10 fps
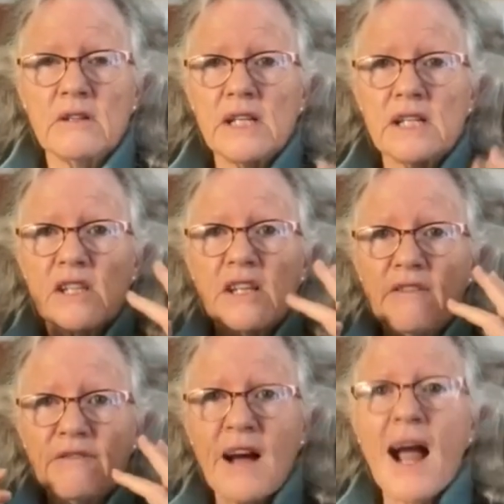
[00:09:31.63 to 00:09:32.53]
It's an
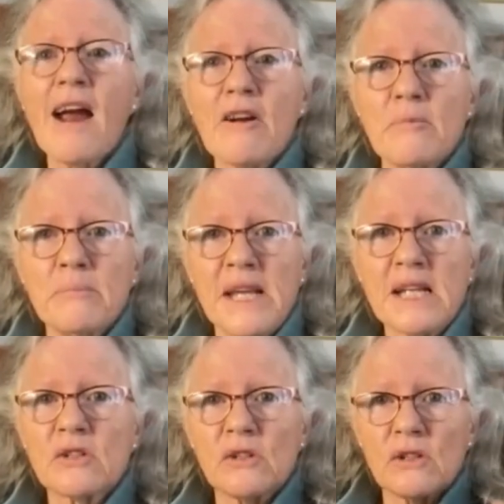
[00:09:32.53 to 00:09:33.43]

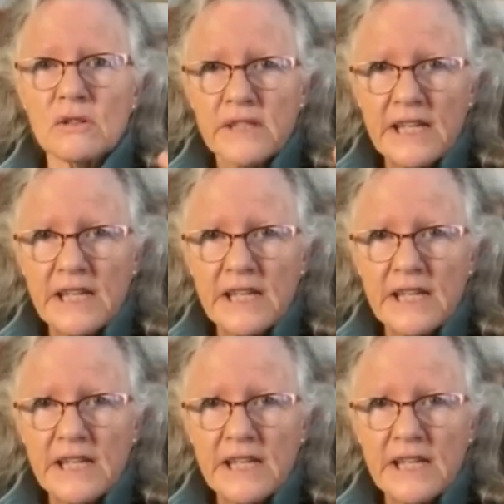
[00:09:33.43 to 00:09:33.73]
environmental